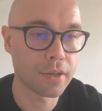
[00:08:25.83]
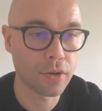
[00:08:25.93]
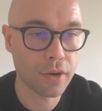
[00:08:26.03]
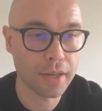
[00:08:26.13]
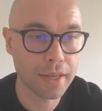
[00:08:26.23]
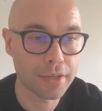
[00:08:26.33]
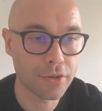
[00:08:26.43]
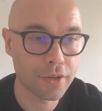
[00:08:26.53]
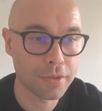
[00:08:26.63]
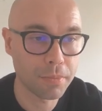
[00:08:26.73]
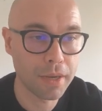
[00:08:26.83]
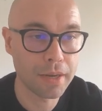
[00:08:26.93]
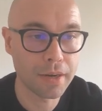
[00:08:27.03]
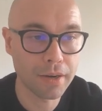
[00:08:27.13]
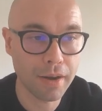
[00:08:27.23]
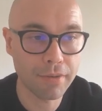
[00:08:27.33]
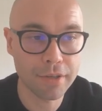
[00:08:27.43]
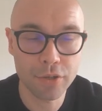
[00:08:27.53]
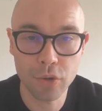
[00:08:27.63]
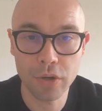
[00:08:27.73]
The correct answer is B, gravel
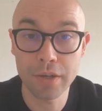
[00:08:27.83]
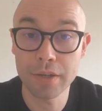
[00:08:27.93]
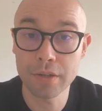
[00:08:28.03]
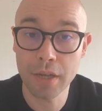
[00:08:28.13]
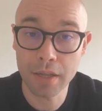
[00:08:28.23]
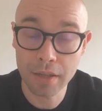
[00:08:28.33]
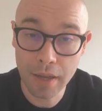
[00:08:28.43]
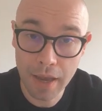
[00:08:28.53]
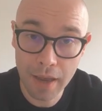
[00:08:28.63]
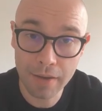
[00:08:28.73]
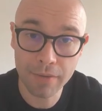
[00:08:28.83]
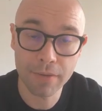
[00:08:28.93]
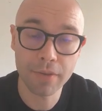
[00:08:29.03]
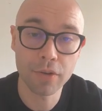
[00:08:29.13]
soil that have